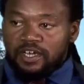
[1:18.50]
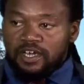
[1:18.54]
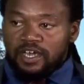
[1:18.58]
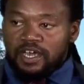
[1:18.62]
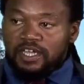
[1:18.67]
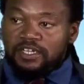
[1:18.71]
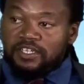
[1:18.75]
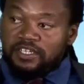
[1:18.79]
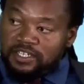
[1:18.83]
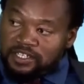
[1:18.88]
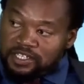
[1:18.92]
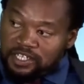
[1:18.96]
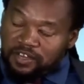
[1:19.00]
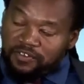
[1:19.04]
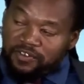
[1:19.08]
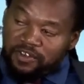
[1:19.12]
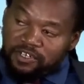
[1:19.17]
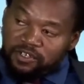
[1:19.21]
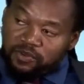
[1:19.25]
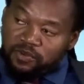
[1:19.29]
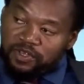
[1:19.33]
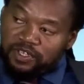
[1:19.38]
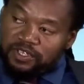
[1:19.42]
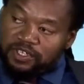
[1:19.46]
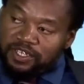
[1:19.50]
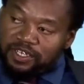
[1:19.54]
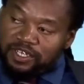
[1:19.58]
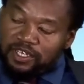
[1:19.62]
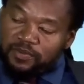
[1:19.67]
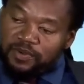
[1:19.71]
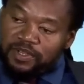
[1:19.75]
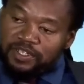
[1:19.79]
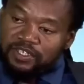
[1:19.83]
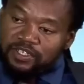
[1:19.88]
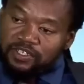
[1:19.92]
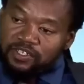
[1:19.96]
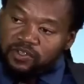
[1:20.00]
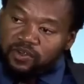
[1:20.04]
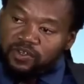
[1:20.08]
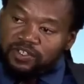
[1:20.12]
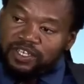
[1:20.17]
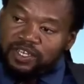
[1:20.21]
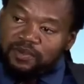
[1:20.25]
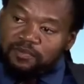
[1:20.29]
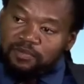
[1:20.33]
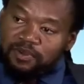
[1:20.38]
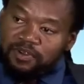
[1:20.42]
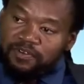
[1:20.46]
And these areas we're dealing with is sort
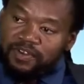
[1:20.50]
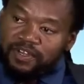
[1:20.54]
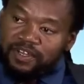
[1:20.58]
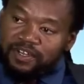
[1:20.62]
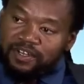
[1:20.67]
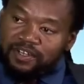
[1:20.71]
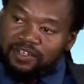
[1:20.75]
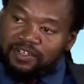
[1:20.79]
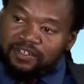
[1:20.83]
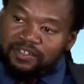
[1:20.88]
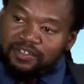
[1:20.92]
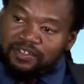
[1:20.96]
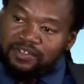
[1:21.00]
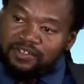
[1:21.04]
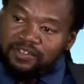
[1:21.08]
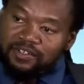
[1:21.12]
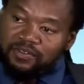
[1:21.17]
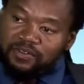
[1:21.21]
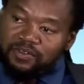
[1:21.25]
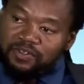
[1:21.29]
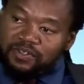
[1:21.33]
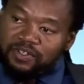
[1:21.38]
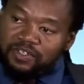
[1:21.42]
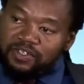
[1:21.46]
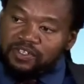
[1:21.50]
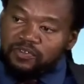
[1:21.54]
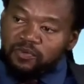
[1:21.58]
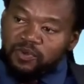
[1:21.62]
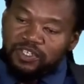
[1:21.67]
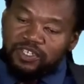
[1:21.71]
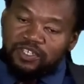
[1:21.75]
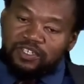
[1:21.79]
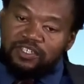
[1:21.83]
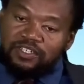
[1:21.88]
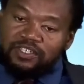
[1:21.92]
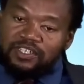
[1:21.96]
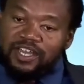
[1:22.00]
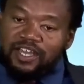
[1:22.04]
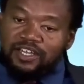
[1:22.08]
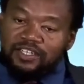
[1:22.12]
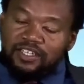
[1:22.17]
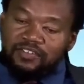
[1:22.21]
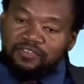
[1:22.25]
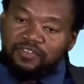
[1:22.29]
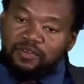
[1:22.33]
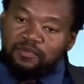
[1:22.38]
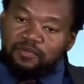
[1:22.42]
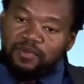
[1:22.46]
of empirical. Within the
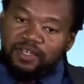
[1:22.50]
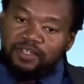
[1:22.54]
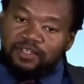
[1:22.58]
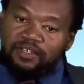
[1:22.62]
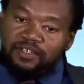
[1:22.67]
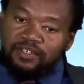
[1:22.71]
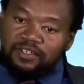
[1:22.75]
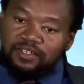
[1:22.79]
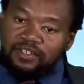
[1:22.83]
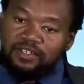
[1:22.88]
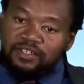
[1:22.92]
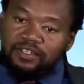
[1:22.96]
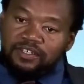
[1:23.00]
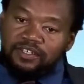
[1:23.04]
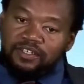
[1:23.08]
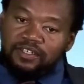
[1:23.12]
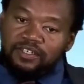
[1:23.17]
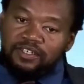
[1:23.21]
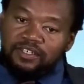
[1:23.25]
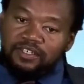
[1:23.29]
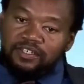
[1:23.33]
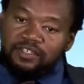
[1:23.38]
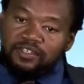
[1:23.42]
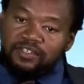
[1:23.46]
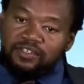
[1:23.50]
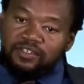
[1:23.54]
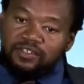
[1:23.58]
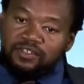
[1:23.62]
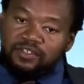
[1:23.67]
scientific method,